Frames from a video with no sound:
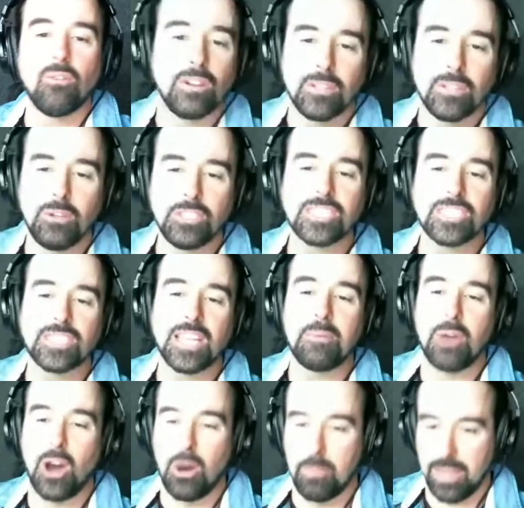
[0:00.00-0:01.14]
you just
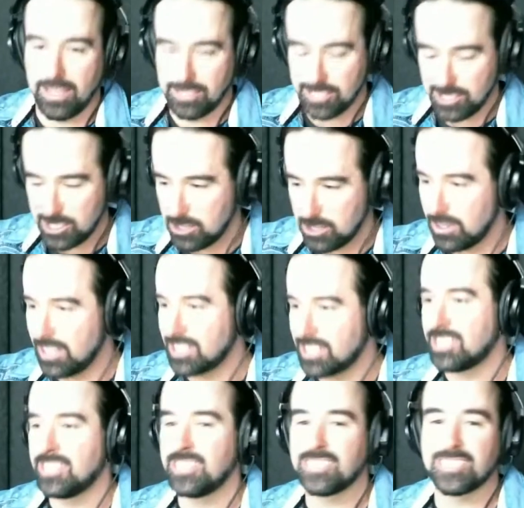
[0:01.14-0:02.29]
email me since you're doing
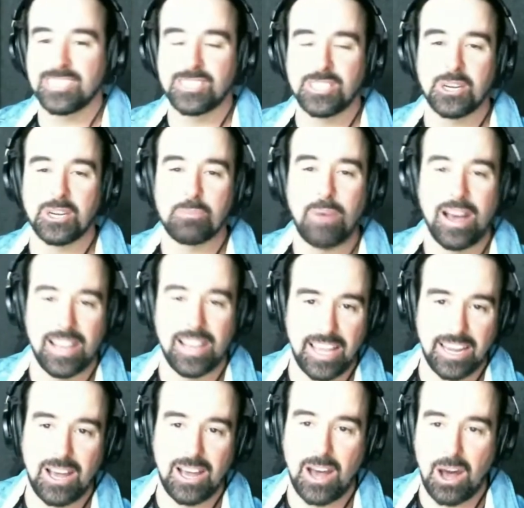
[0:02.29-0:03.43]
this singer
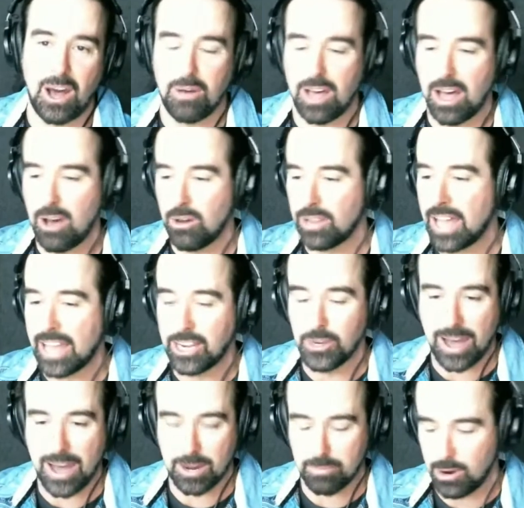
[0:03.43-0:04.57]
spotlight. I'll line you
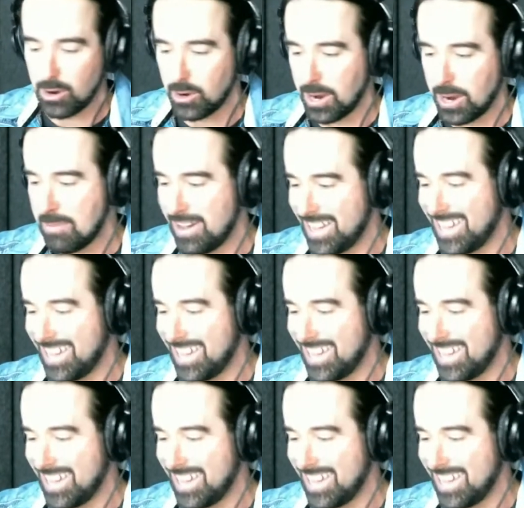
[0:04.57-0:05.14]
out a program.